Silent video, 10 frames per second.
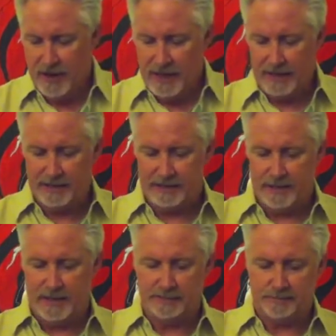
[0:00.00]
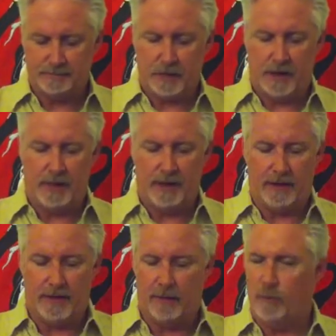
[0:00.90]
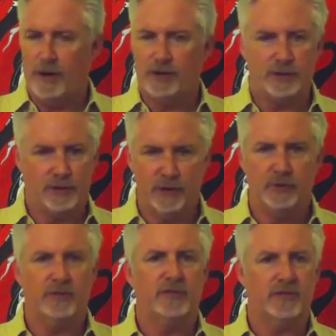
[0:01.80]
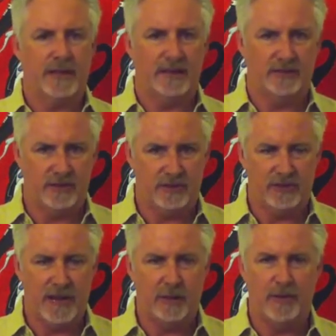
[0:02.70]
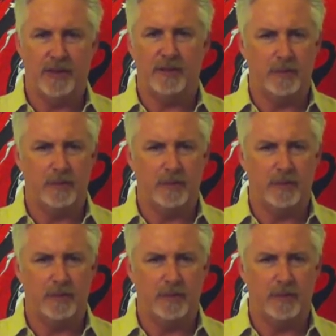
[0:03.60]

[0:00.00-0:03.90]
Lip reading: The reddish fruits tends to stay with it.